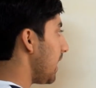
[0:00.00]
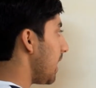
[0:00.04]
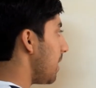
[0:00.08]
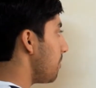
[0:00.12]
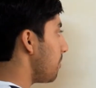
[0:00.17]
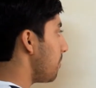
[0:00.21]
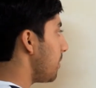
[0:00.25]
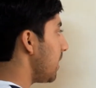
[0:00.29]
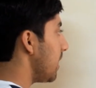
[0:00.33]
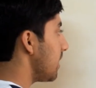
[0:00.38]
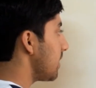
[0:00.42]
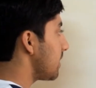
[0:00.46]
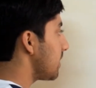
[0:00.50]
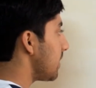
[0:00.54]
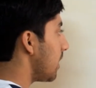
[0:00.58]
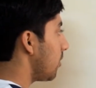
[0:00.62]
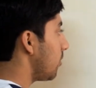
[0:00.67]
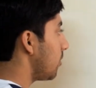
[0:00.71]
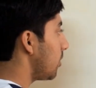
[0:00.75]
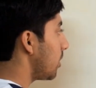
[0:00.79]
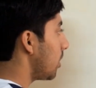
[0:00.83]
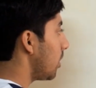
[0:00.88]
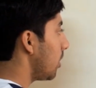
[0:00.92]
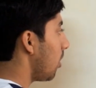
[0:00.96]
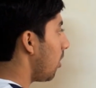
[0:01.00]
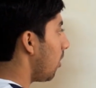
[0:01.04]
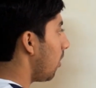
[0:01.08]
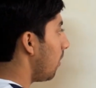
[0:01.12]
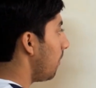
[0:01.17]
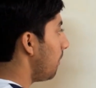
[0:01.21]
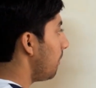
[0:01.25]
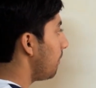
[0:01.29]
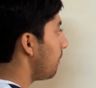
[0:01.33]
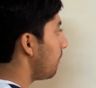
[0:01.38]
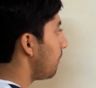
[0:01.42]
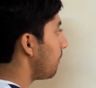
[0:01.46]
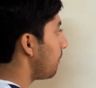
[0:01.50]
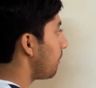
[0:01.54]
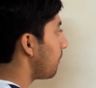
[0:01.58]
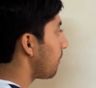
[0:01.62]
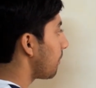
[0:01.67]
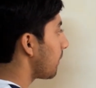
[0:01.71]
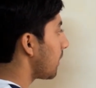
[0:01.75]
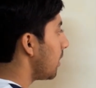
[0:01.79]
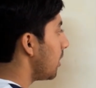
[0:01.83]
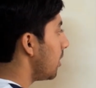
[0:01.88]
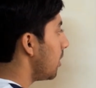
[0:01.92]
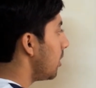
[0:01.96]
Ampere's circuital law
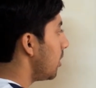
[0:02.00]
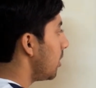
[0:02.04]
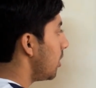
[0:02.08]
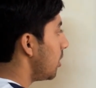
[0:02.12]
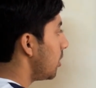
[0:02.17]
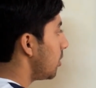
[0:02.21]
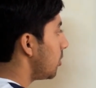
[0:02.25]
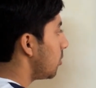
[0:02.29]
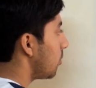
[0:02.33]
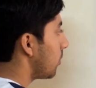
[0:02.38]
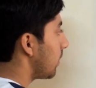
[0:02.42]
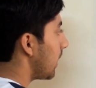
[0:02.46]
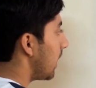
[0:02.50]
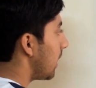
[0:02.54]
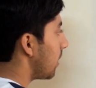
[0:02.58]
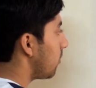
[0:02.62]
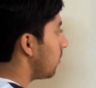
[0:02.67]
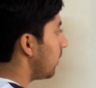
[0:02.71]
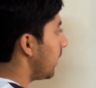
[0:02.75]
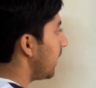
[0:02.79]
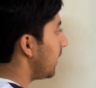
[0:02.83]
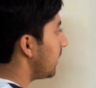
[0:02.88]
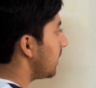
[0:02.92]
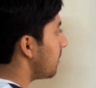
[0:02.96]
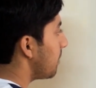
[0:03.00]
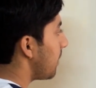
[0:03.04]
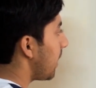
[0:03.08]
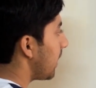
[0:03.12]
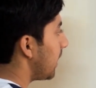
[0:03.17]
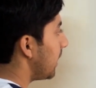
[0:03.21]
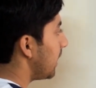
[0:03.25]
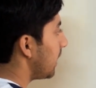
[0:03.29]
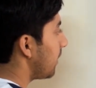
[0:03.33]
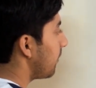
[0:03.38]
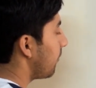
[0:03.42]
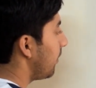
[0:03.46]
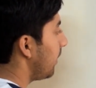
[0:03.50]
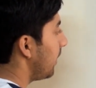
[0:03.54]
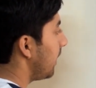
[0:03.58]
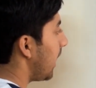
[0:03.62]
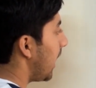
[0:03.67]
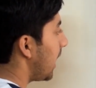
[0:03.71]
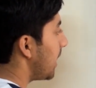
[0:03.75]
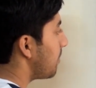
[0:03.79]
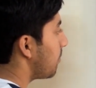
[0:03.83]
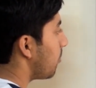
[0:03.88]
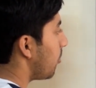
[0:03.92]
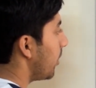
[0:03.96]
to calculate the magnetic field
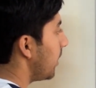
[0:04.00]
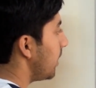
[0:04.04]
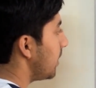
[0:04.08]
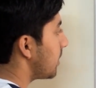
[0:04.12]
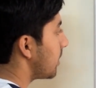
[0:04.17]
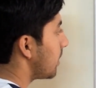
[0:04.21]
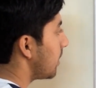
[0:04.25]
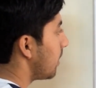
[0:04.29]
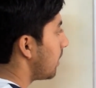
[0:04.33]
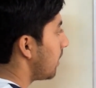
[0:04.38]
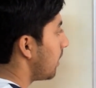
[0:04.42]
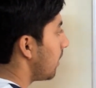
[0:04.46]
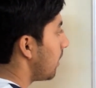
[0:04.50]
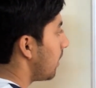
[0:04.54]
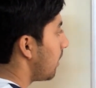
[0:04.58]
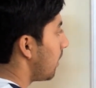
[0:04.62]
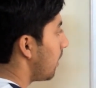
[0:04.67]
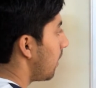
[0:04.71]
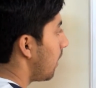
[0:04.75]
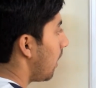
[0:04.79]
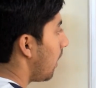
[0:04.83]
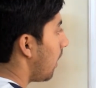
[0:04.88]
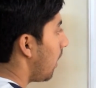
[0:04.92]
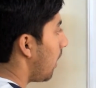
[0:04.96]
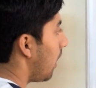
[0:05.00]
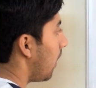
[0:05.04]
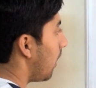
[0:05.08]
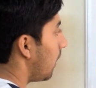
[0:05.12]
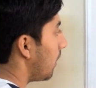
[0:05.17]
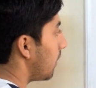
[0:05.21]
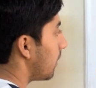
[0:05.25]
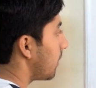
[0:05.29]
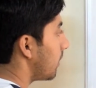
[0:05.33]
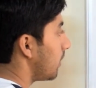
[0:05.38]
at point R.